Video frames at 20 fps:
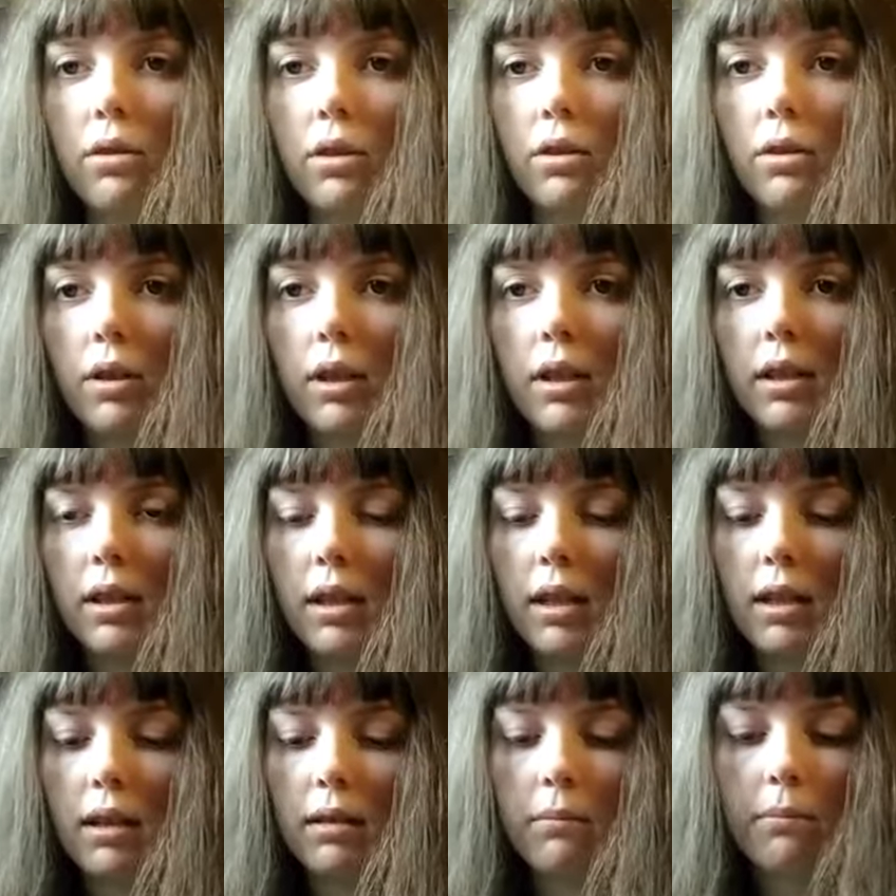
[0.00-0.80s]
you can
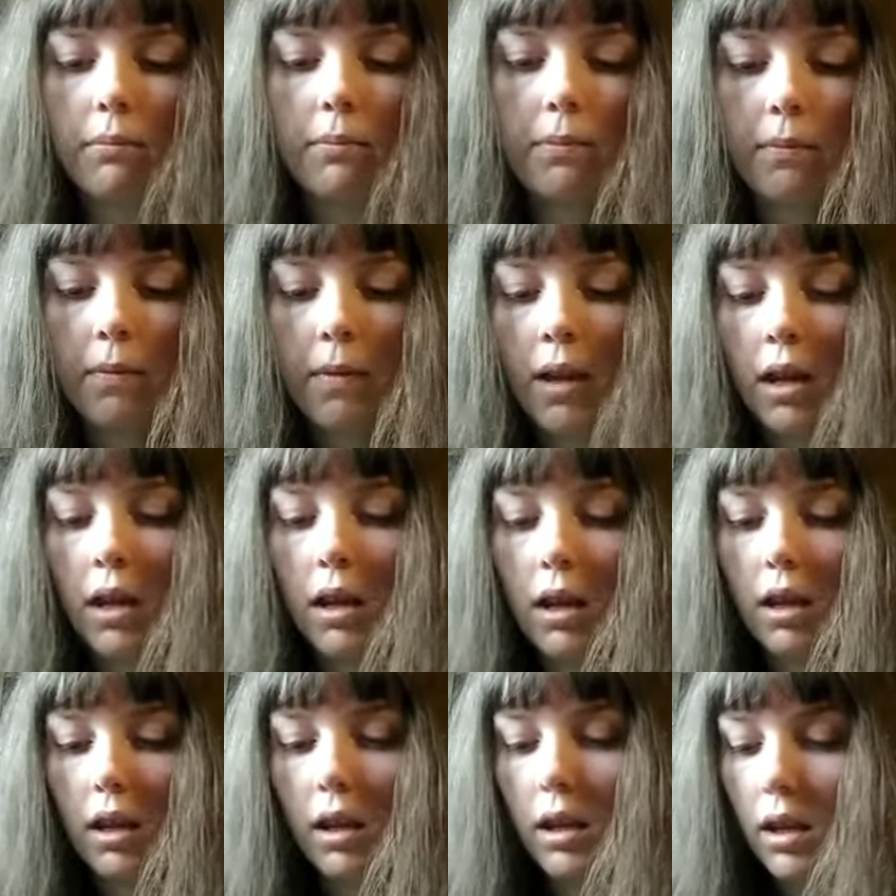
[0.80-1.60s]
see
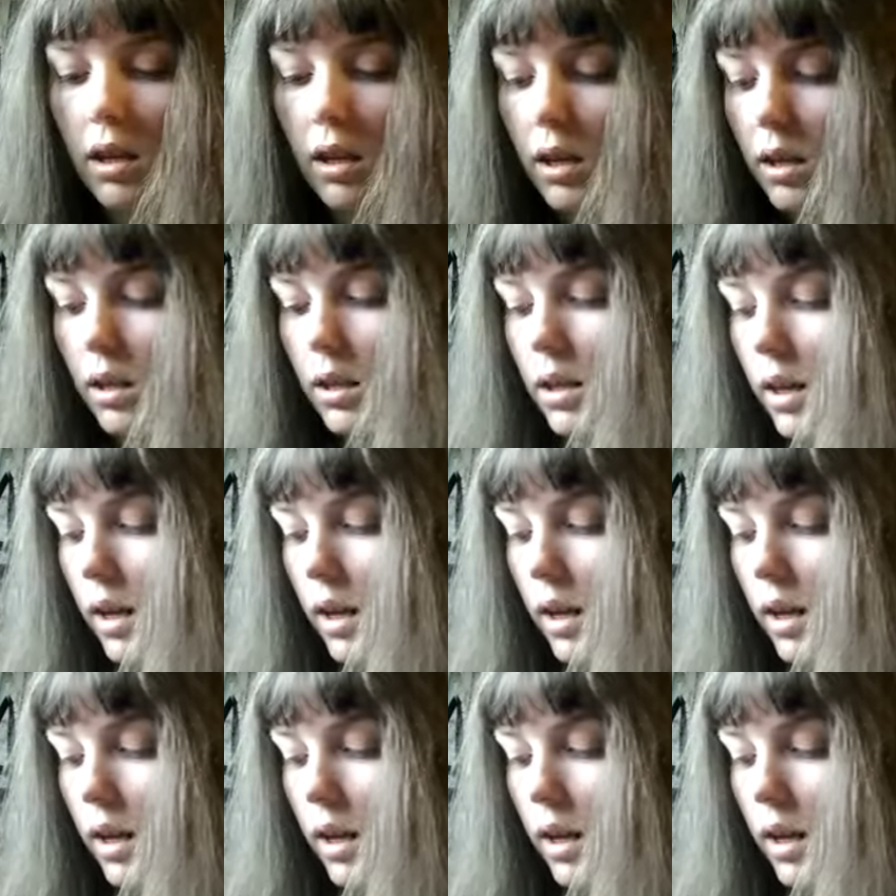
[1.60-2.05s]
them.